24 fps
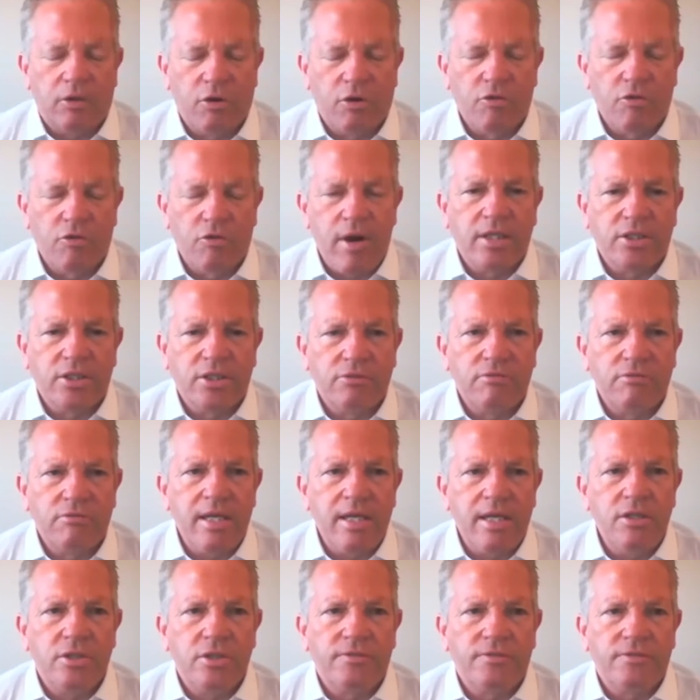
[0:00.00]
a greater
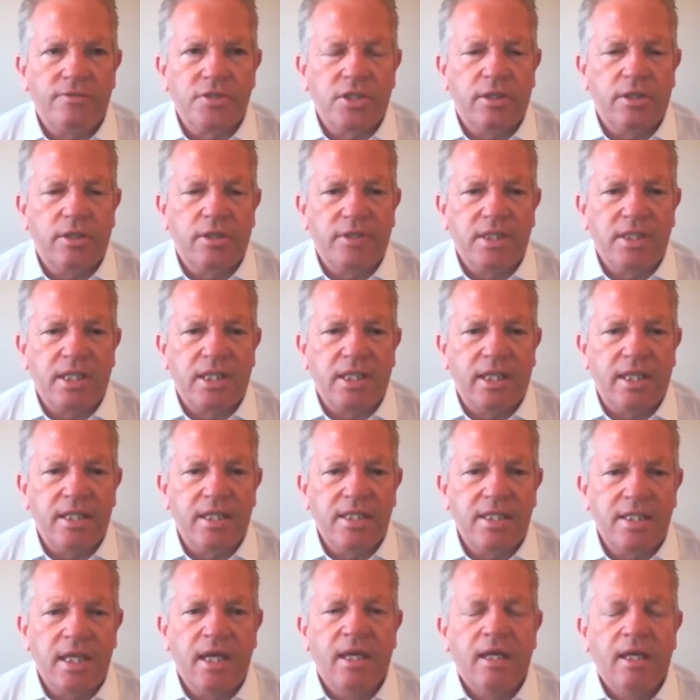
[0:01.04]
range of
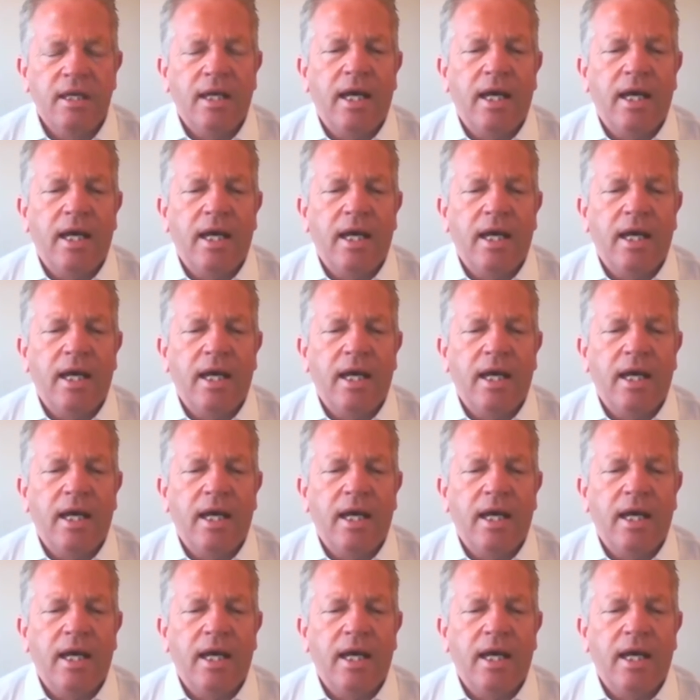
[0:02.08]
services,